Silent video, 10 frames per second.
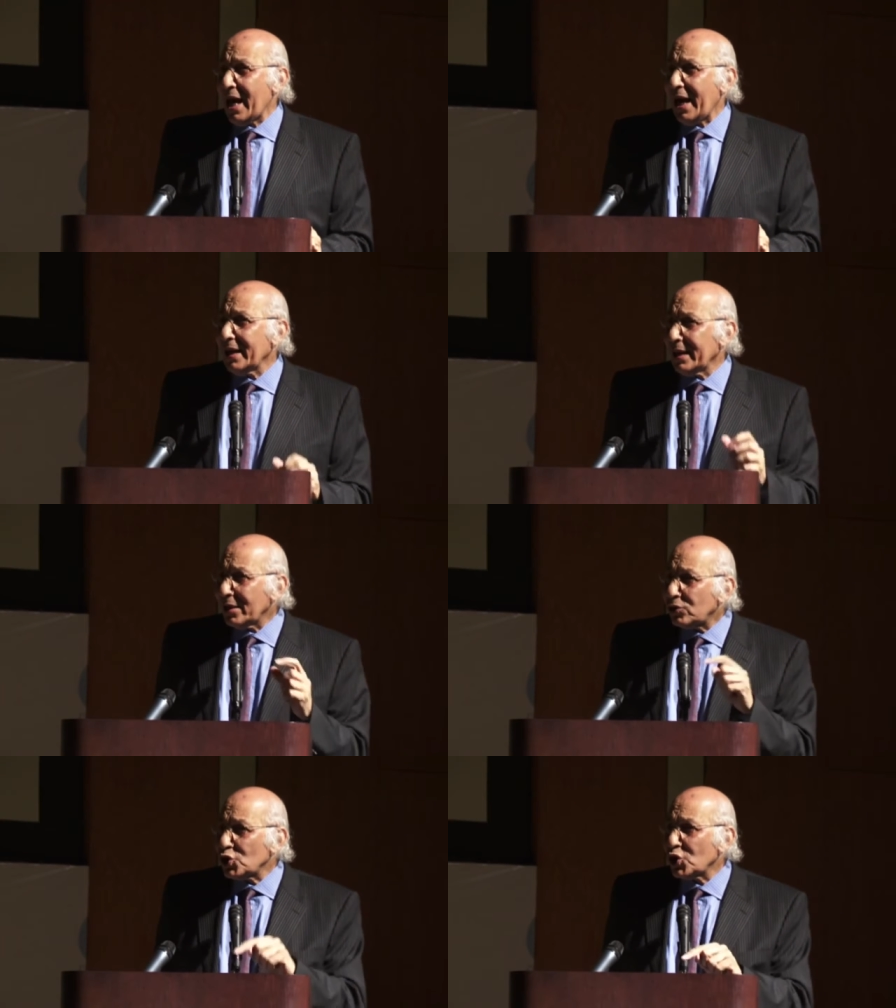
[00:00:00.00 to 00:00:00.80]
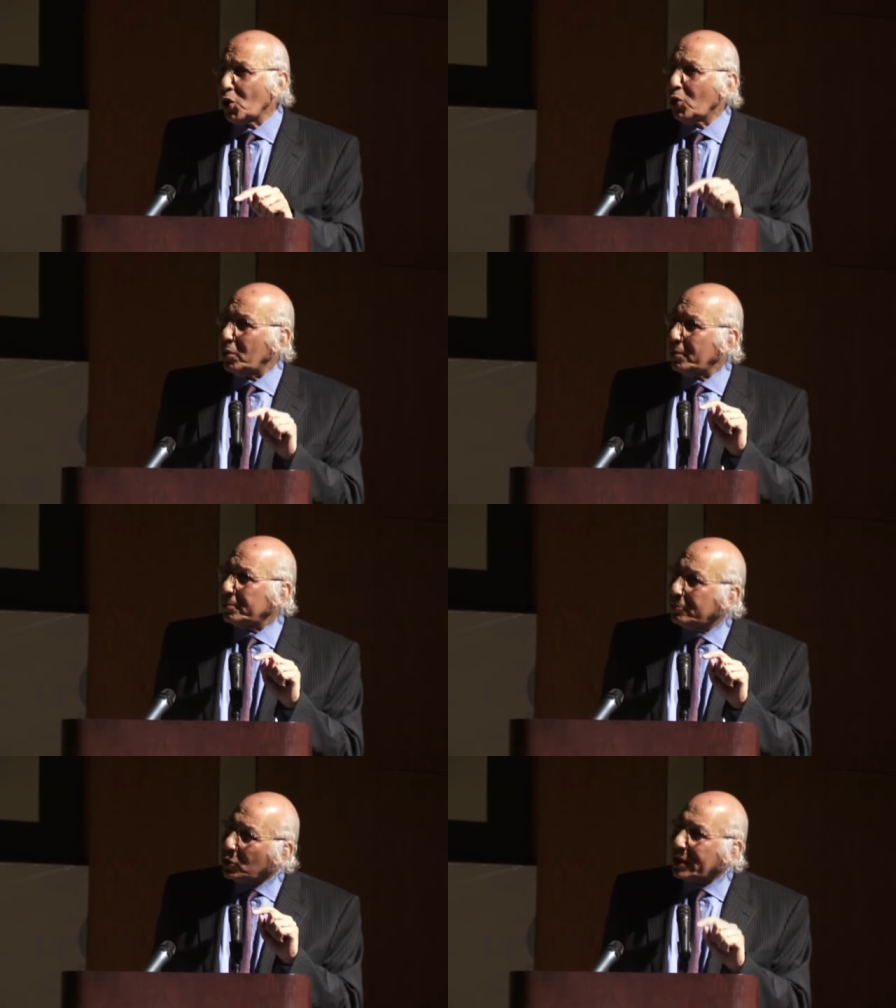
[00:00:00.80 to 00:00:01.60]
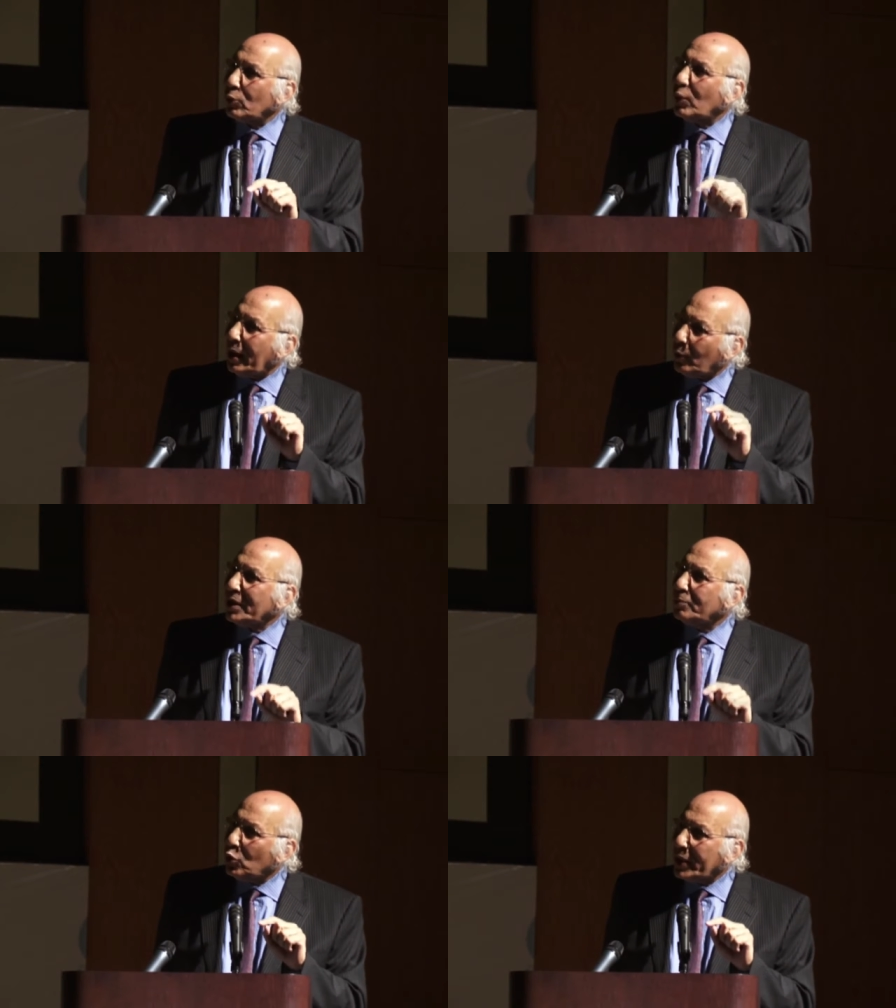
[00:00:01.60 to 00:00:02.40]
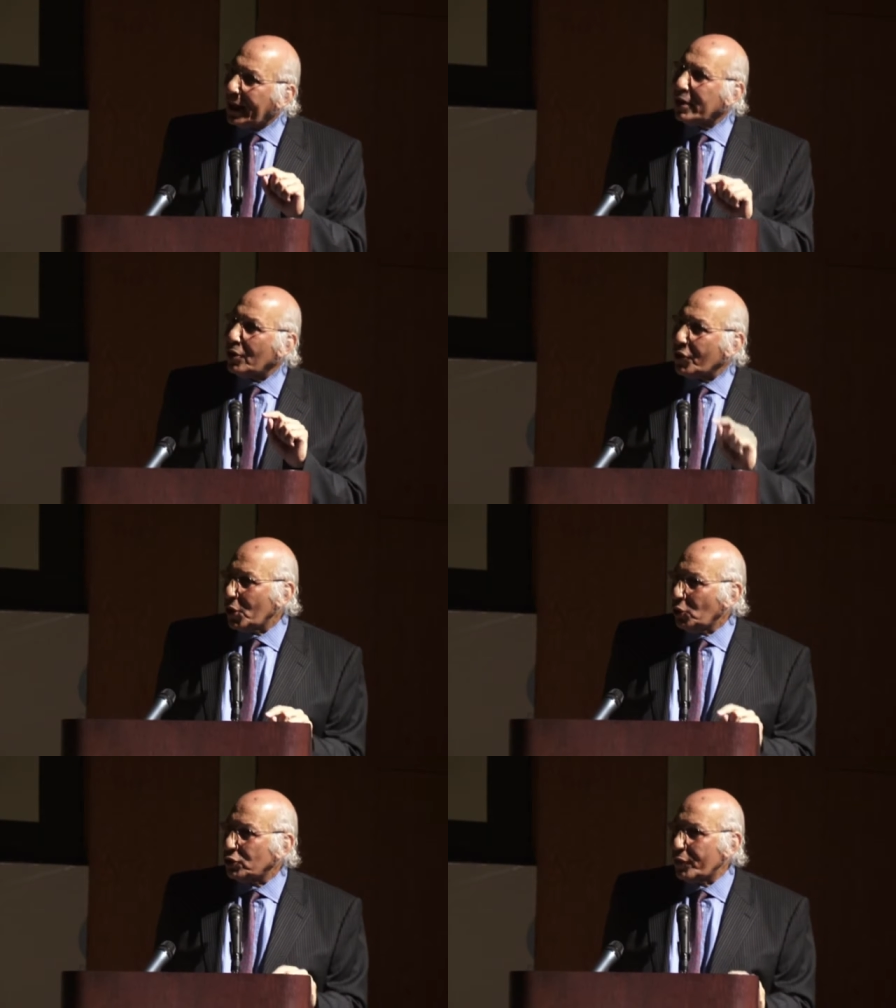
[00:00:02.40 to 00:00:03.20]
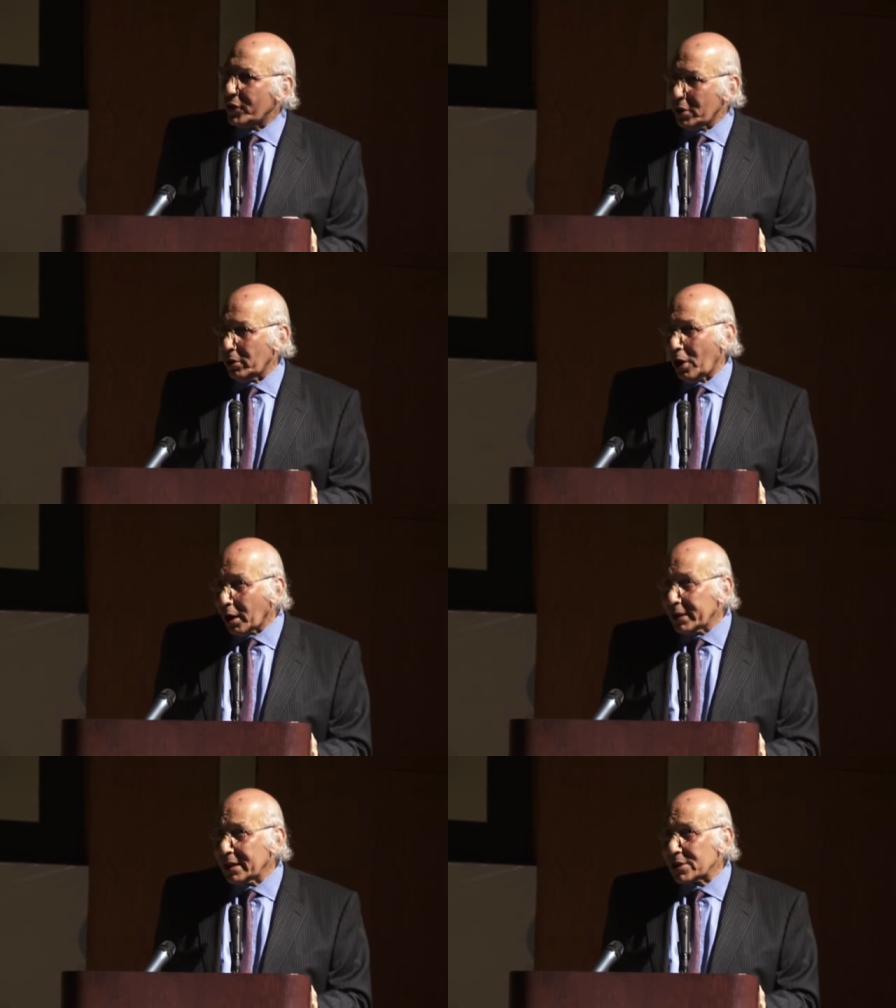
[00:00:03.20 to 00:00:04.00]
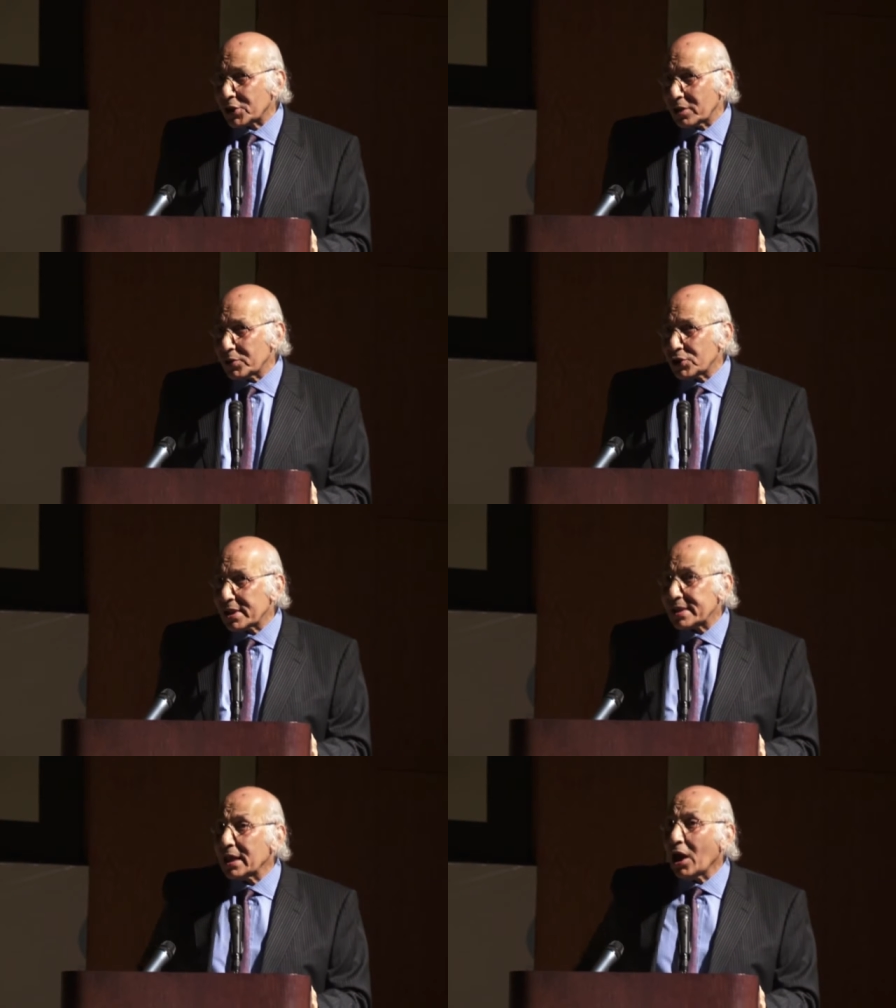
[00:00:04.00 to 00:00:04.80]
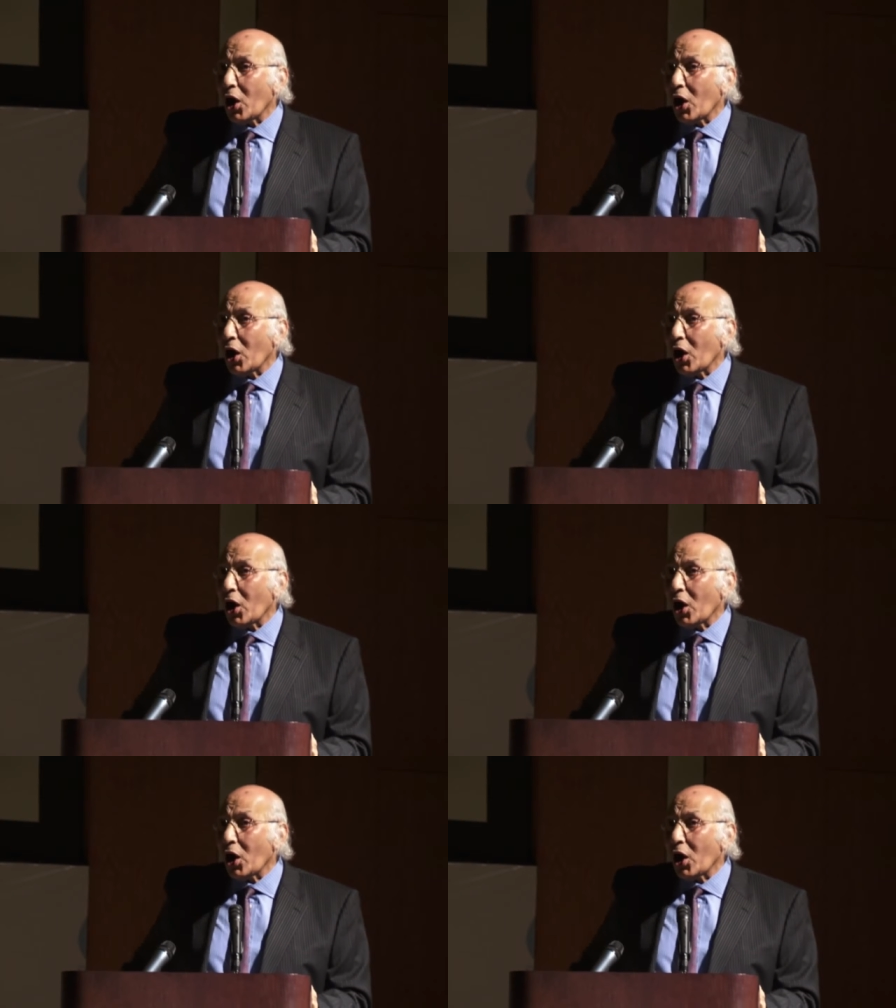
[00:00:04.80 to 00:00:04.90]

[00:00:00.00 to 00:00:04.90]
I had to show Buk what Bucaille thought of the Holy Scriptures